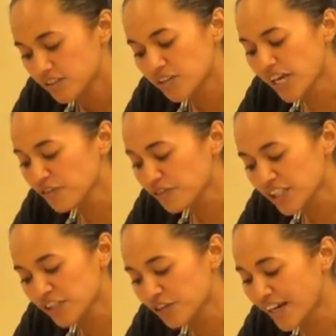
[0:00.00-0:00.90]
Do not
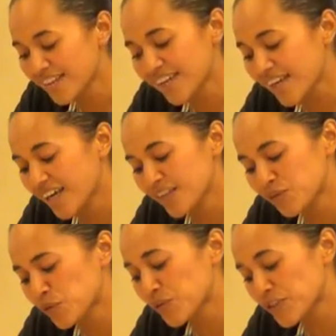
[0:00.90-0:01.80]
fear, for in the end,
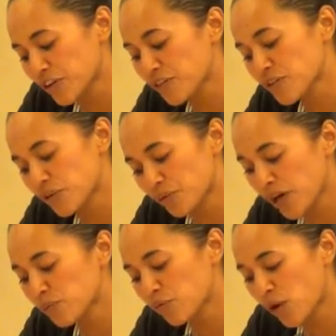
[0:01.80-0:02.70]
we will return to the
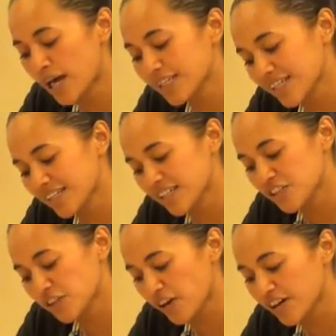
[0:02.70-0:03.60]
realm of Wakea as
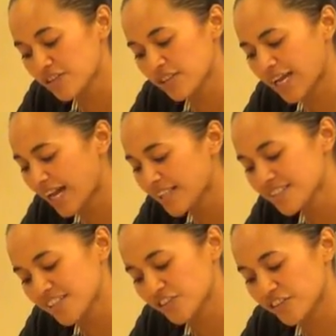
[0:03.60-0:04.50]
stars of the
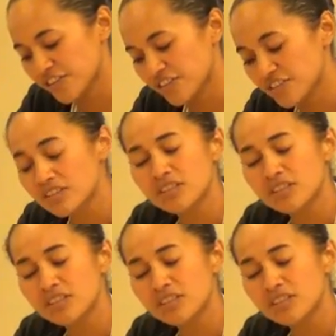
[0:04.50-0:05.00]
ancestors.